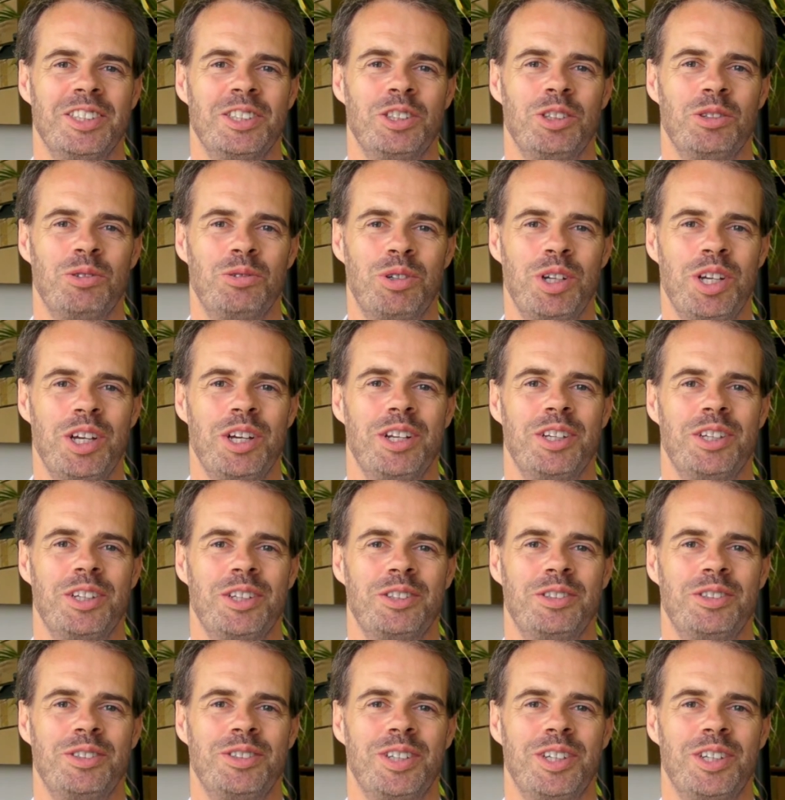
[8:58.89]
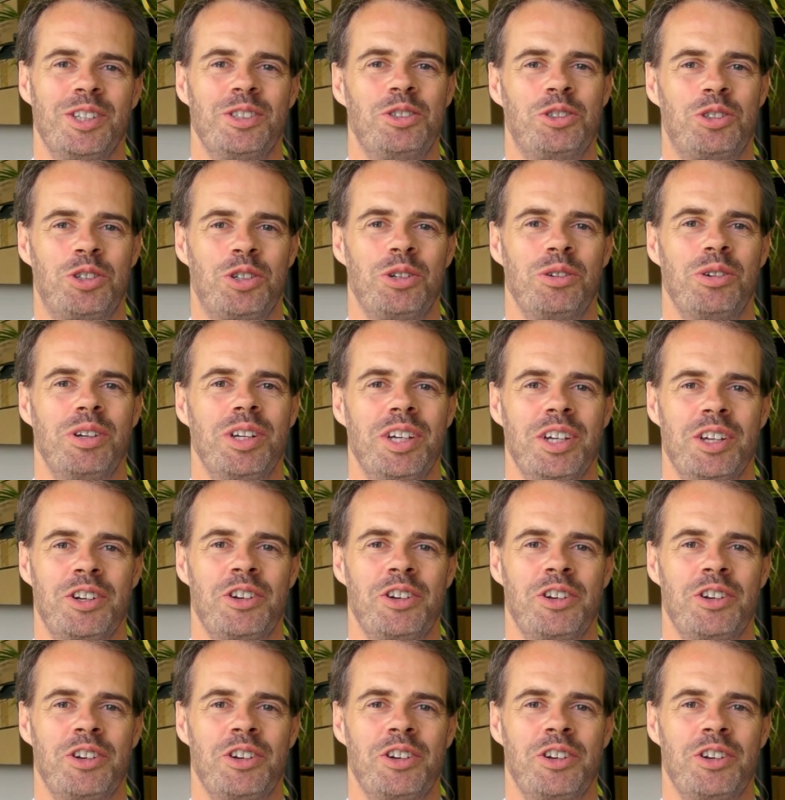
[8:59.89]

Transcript: the real you, is truly